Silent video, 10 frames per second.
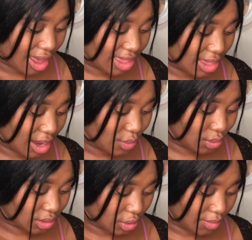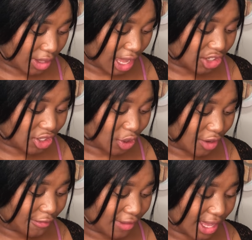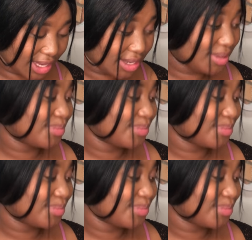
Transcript: And then, uti omnye, I just got fingered.